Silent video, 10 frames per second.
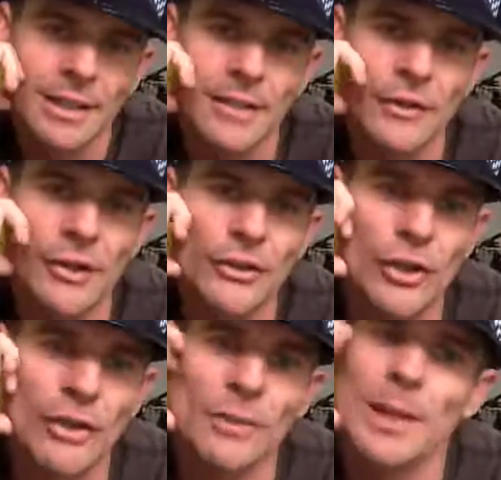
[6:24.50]
If you're not
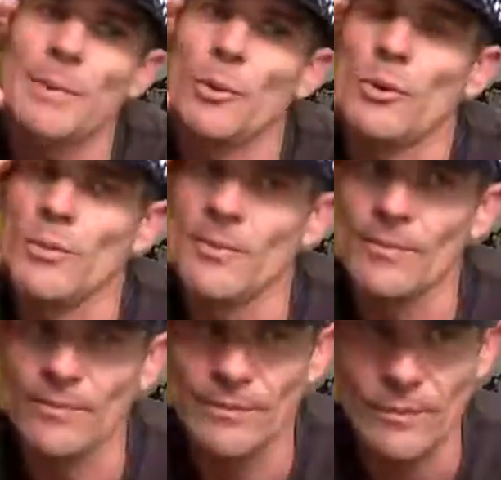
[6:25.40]
serving people
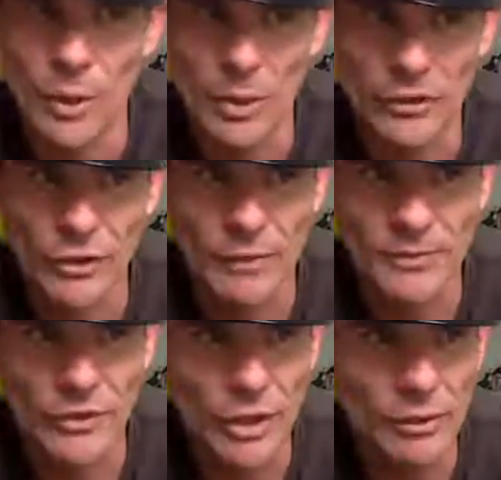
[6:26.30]
who want to serve
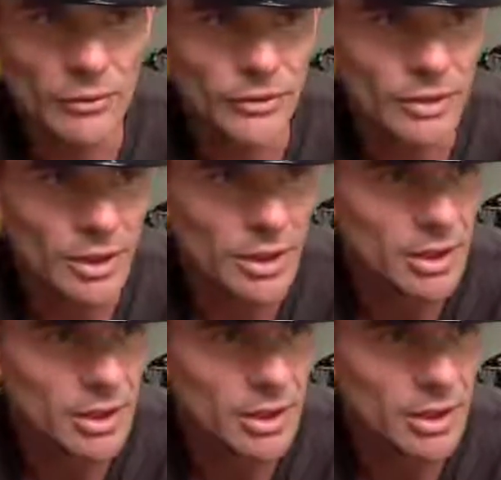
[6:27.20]
themselves